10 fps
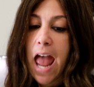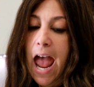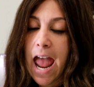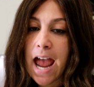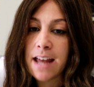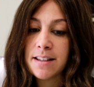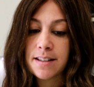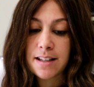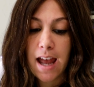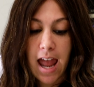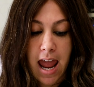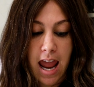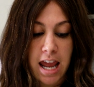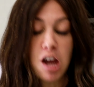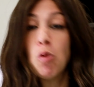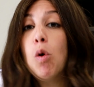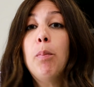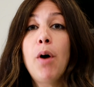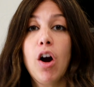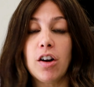and equal
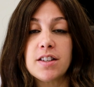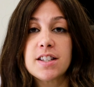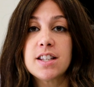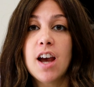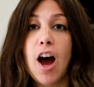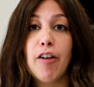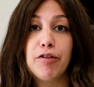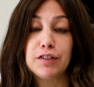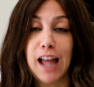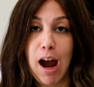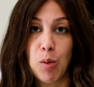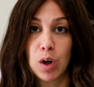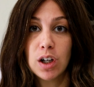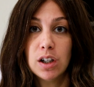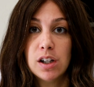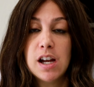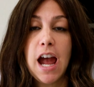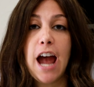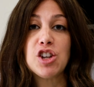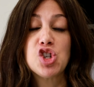parts of flour and